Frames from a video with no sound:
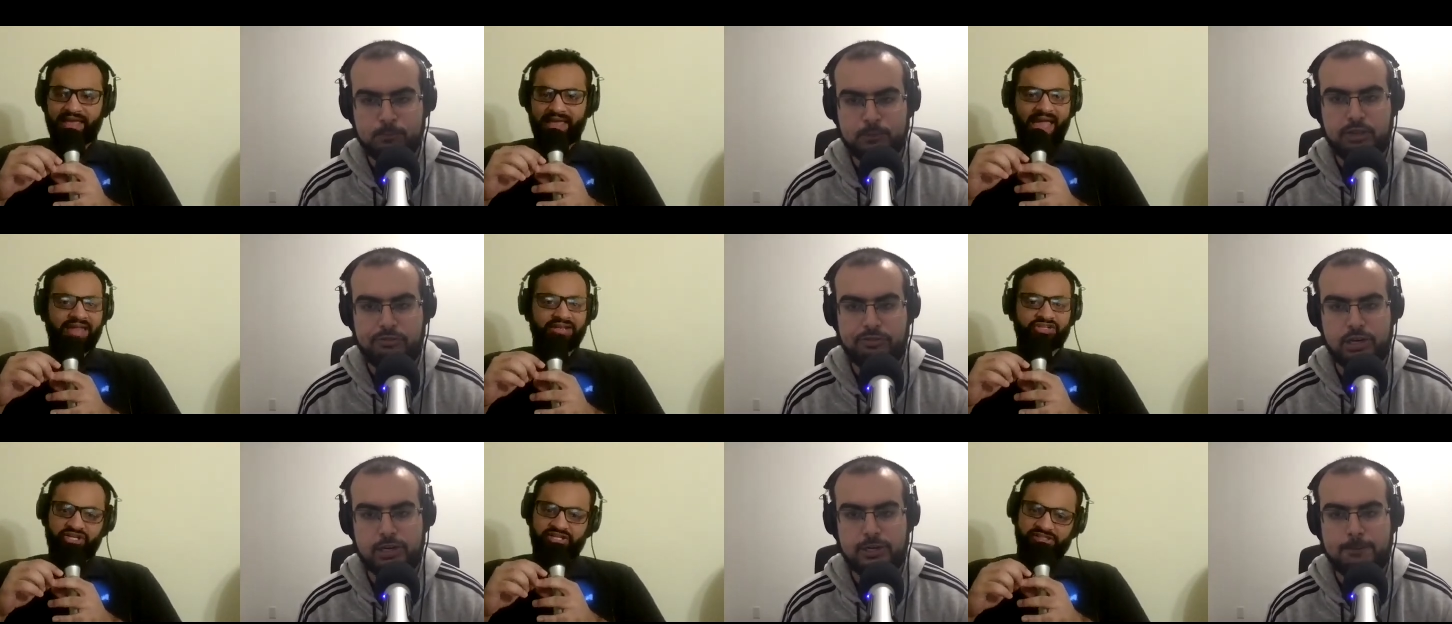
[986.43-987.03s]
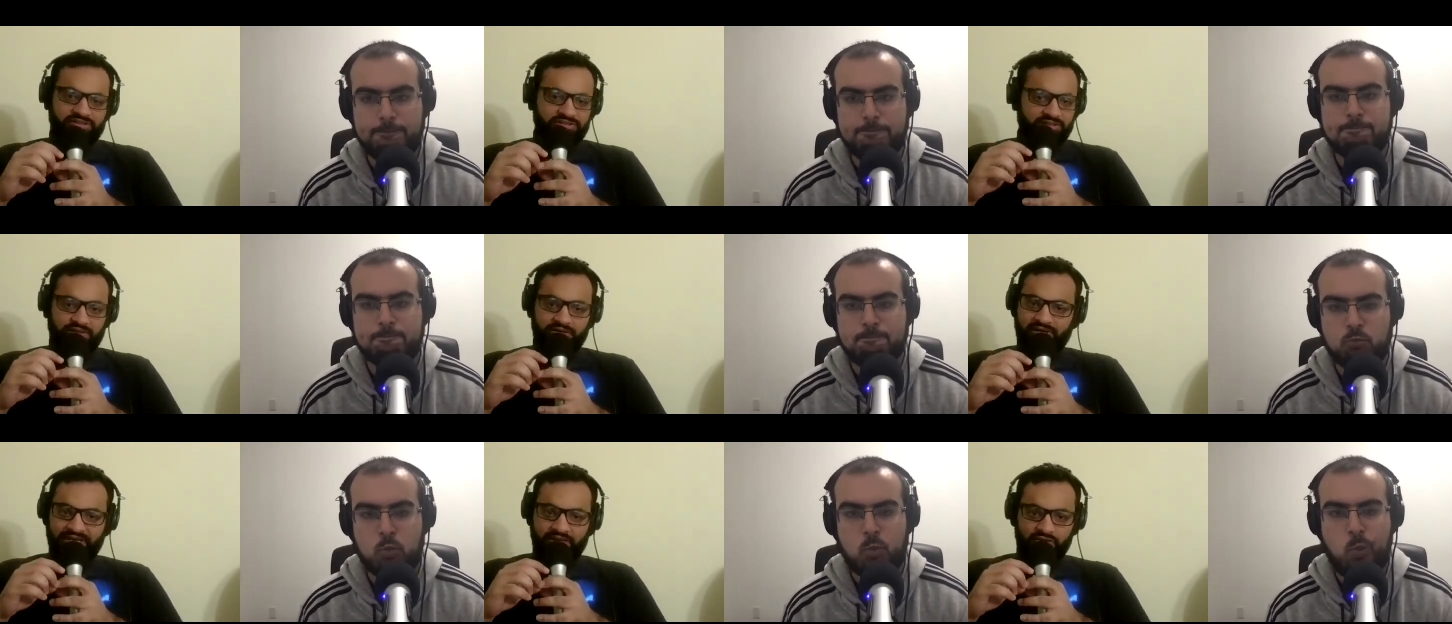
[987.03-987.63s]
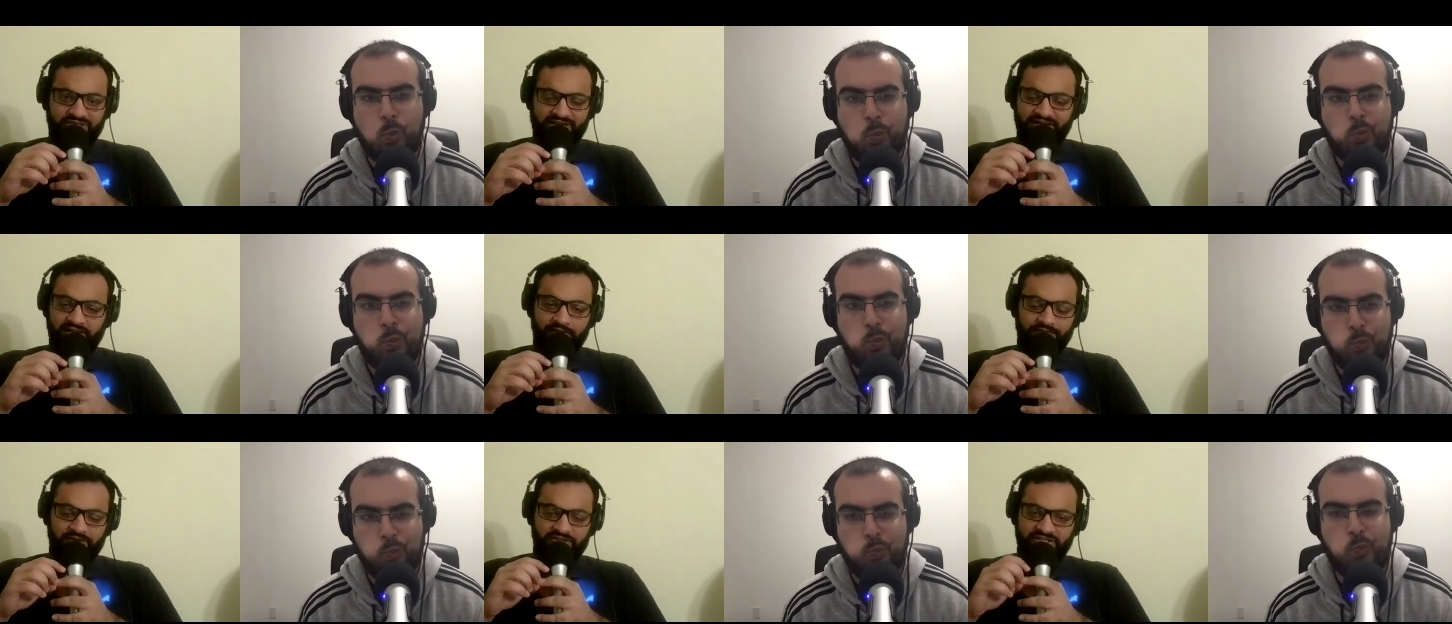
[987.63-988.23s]
Speaker 1: And Chase, uh, like you said, in
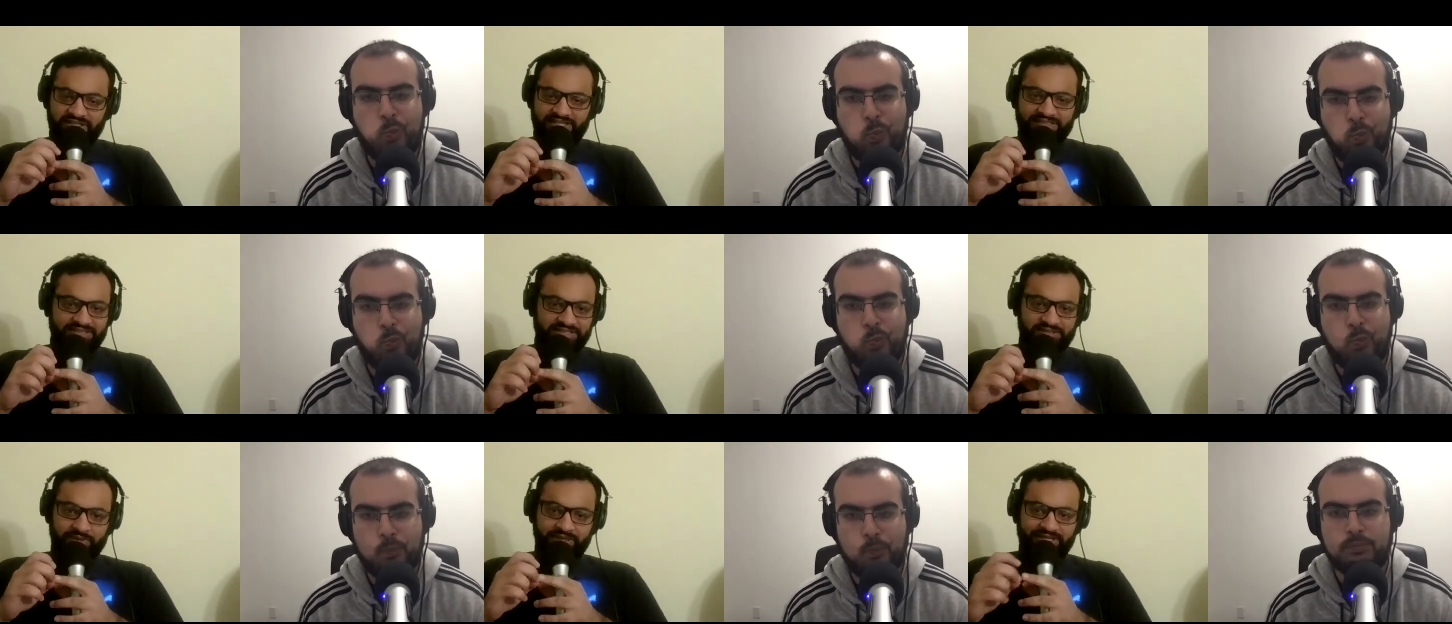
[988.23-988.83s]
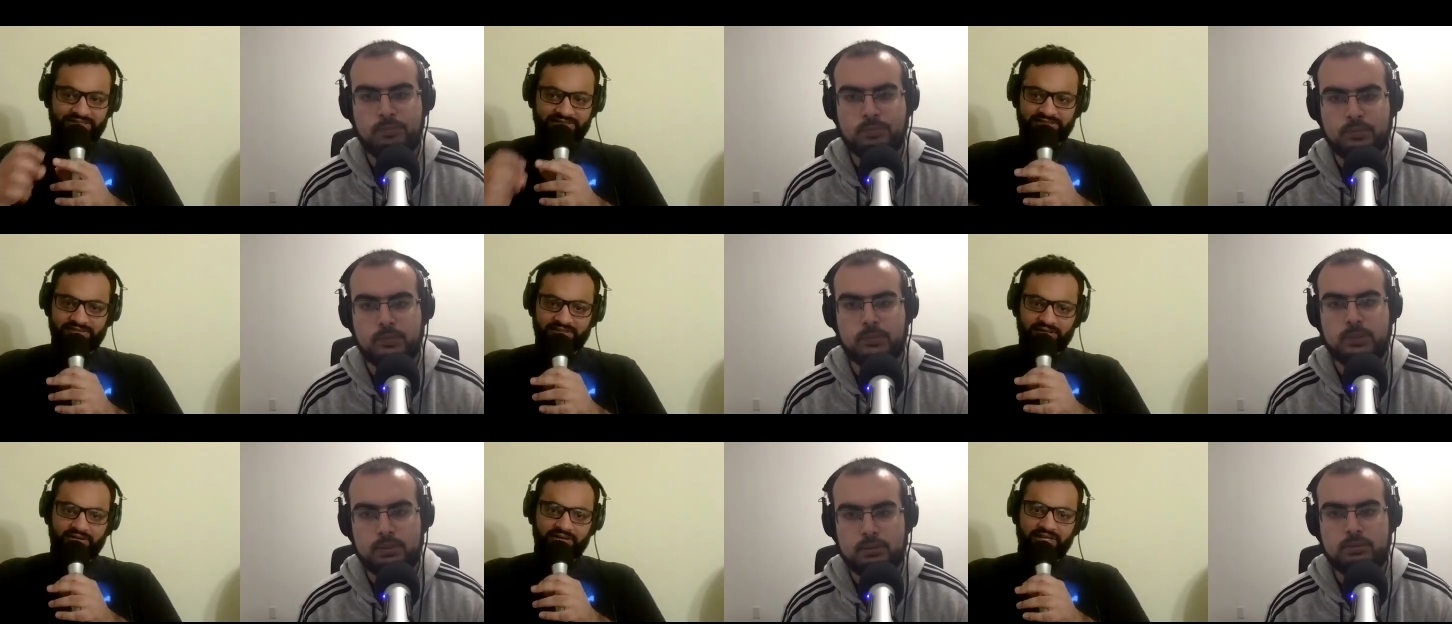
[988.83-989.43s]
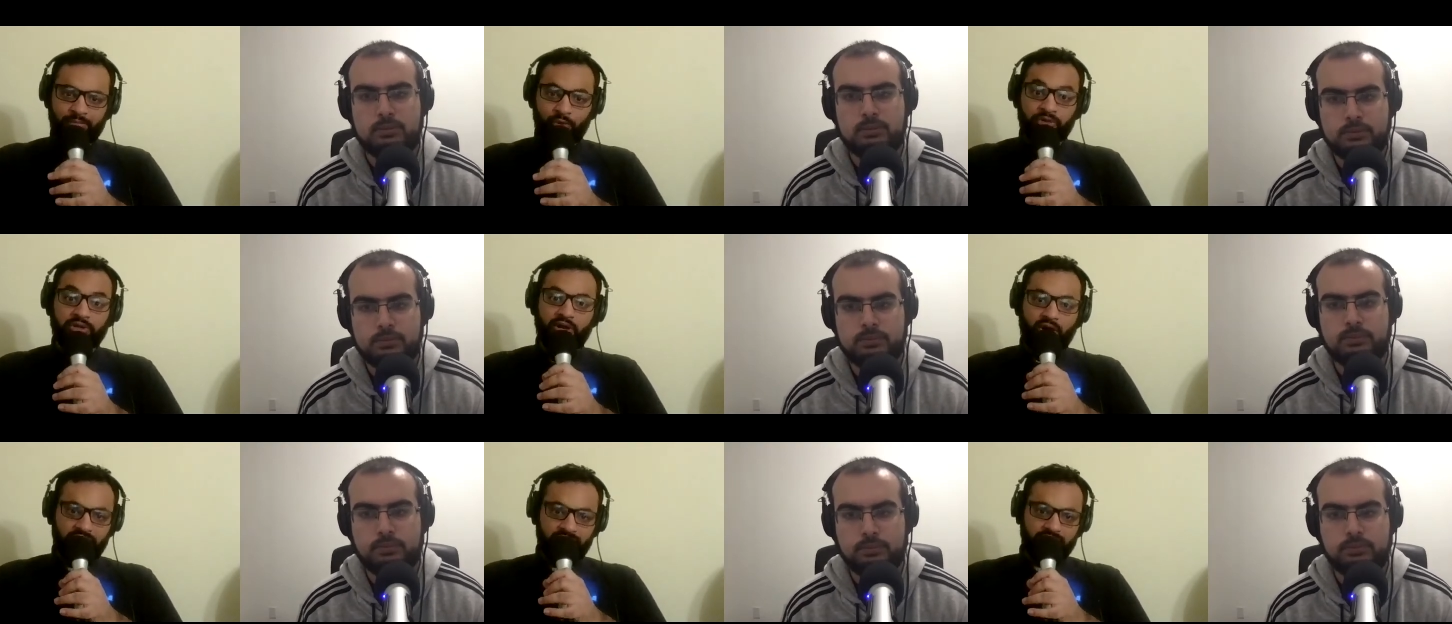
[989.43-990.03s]
the first inning, six wickets, uh, he bowled a
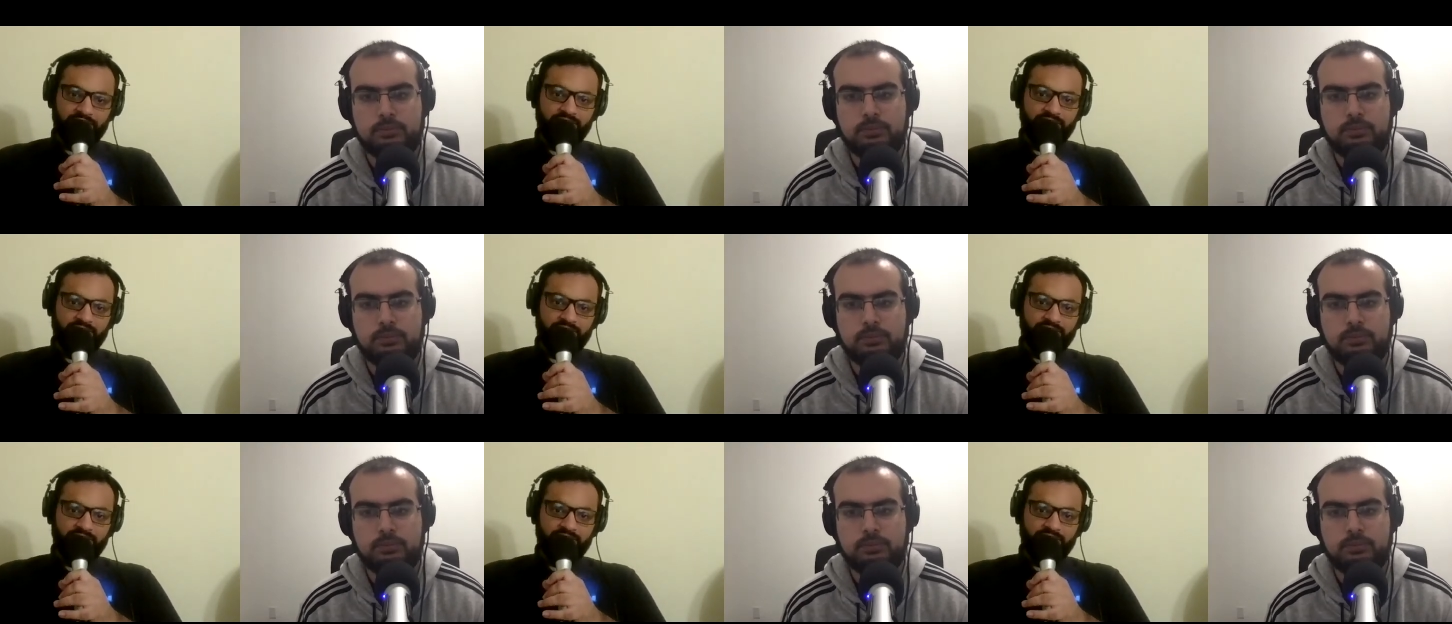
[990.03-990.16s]
lot,